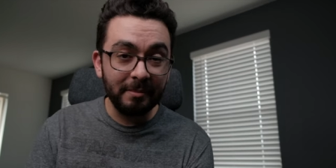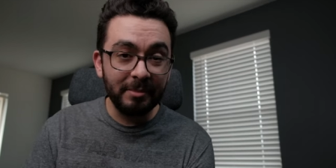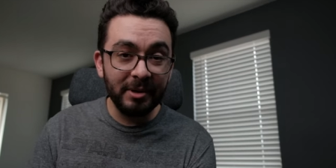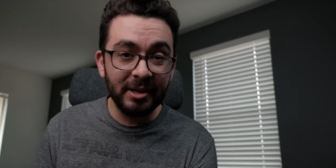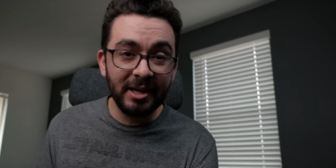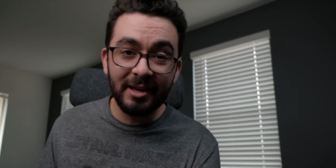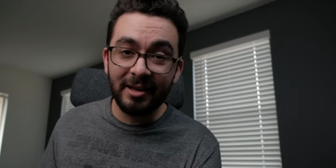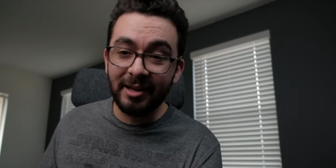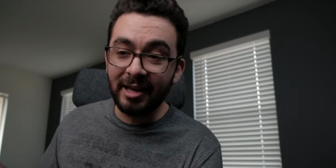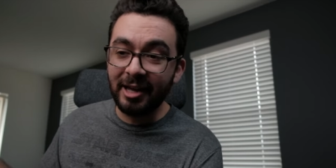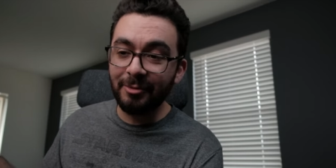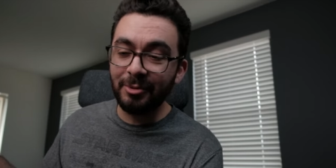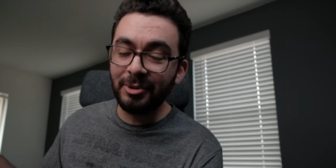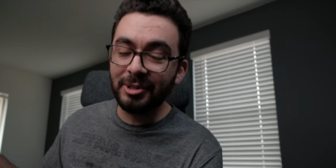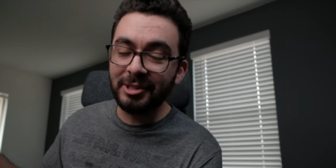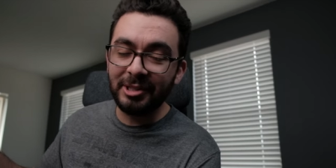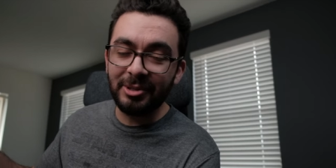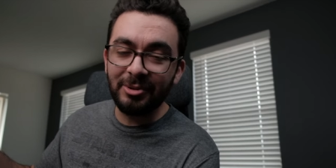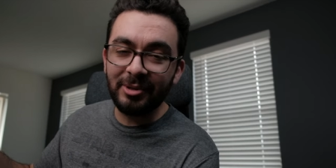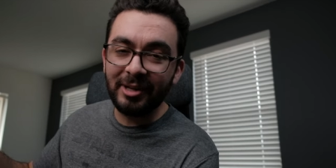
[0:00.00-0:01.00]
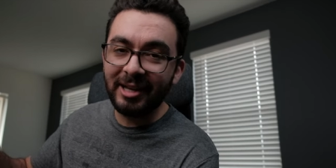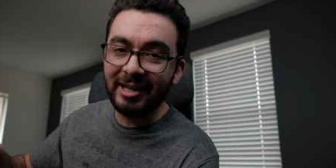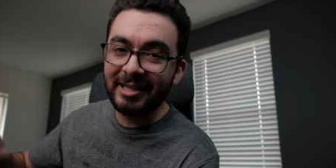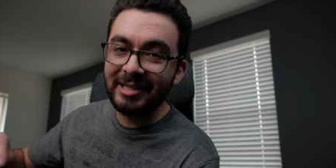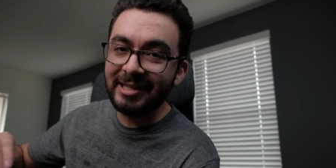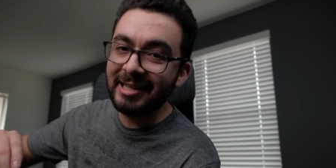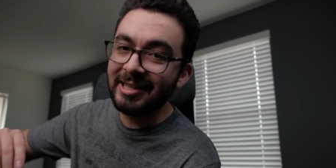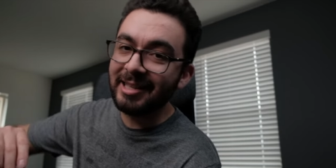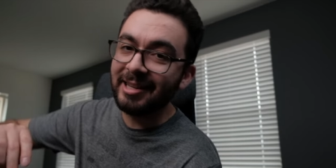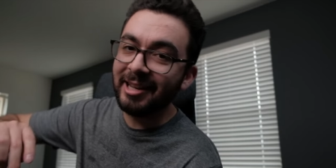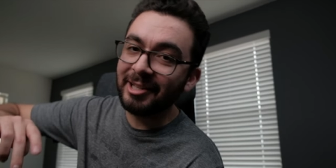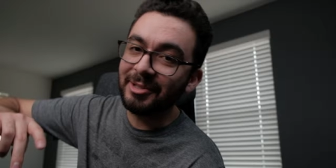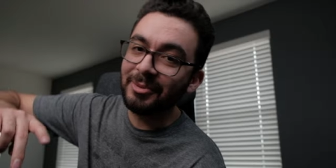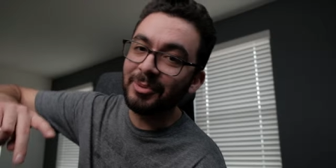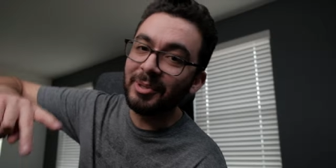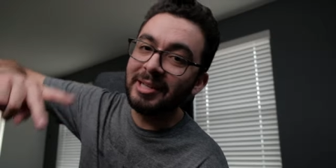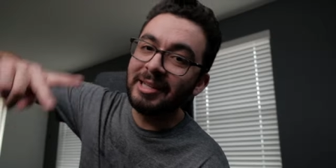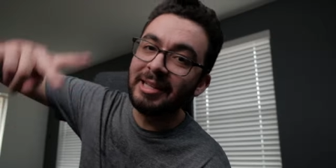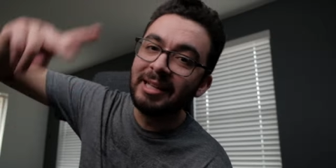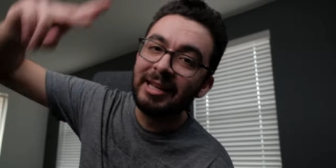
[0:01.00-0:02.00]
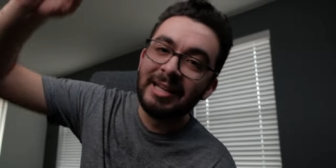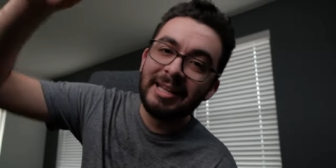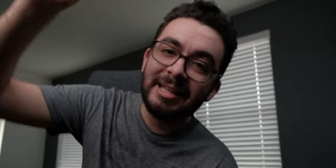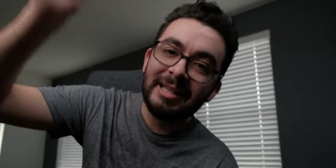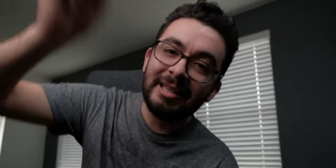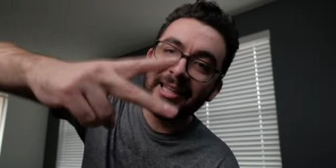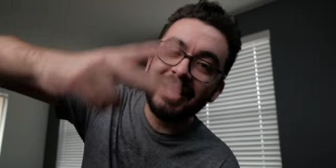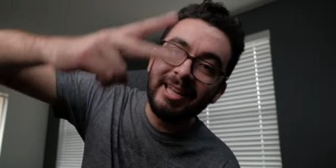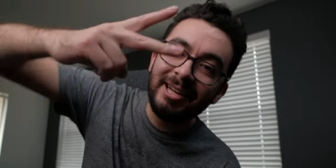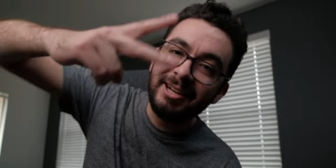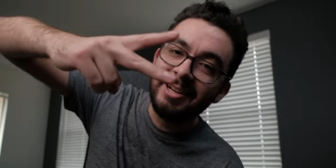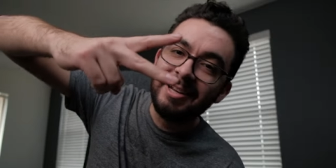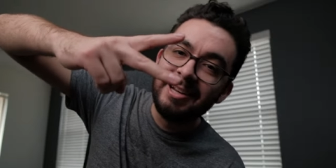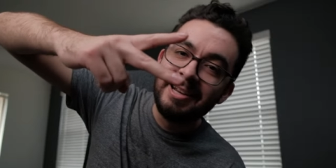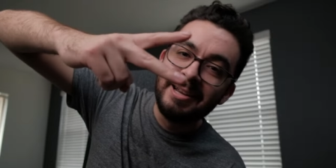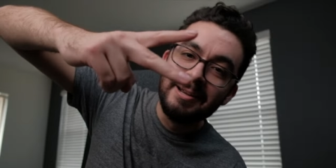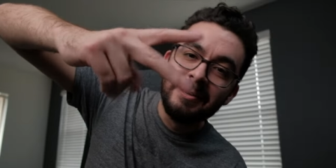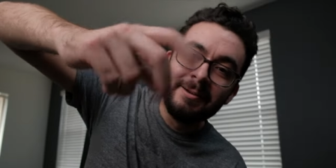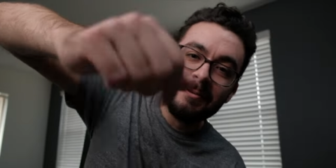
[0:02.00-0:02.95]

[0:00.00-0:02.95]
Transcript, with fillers: but yeah, I will see you guys in the next one. Later.